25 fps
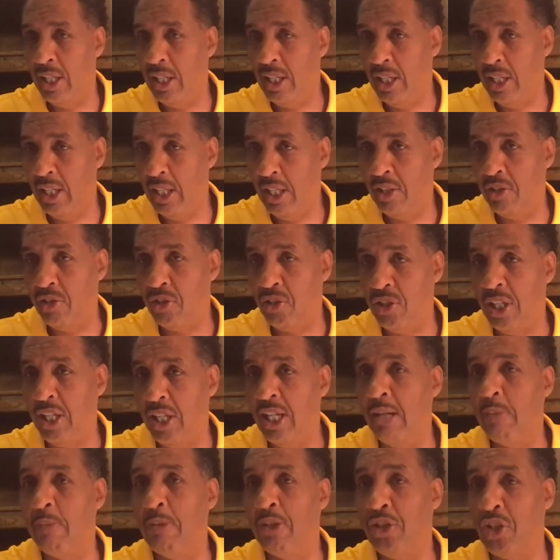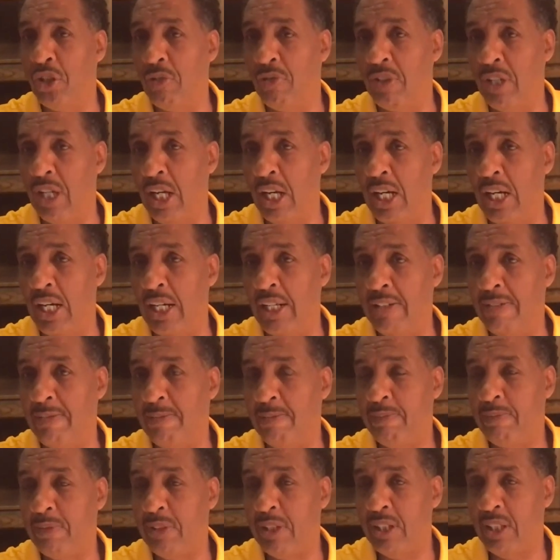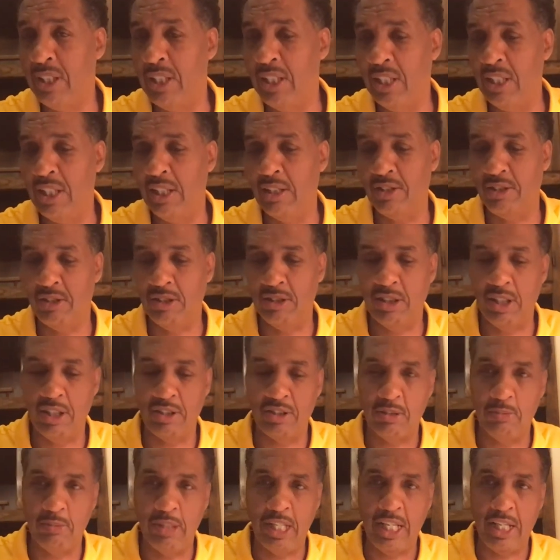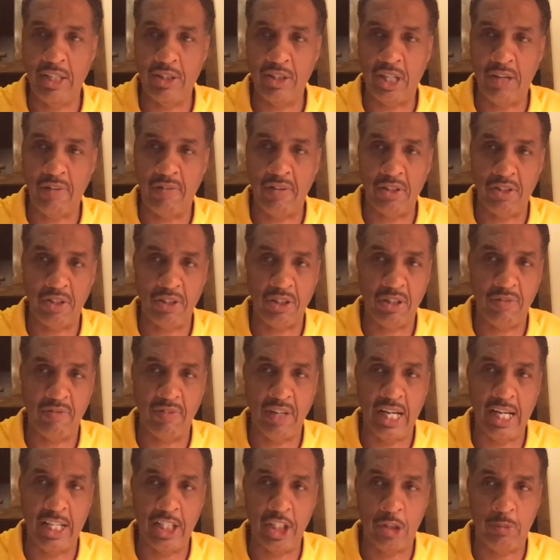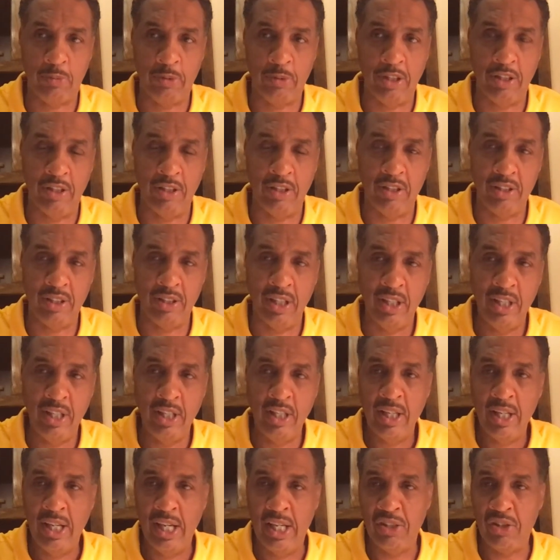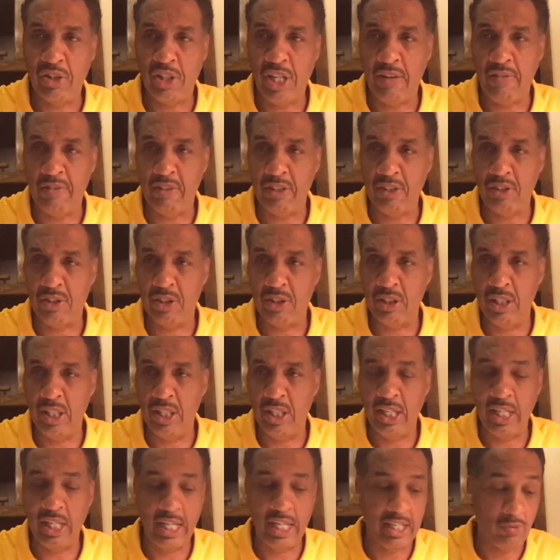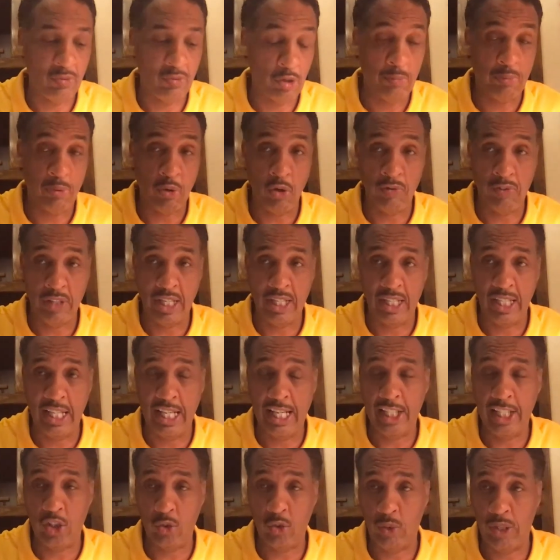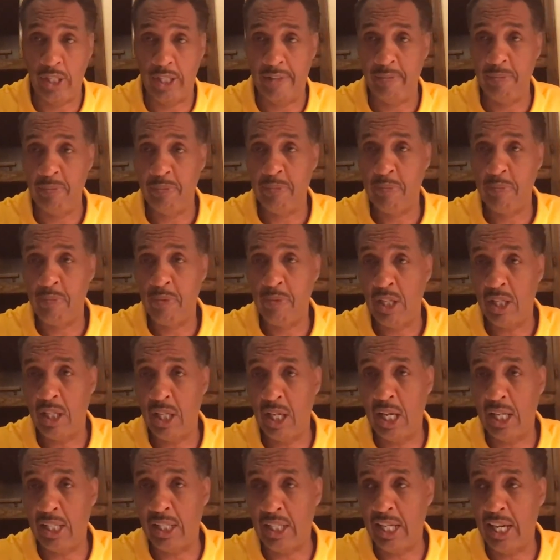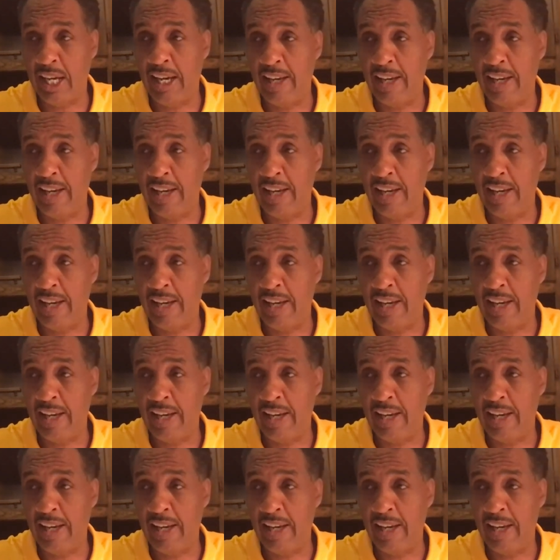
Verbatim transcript: is the image of God. Doesn't doesn't mean He's given us a divine spirit. He's given us. He had. We proved that last week. God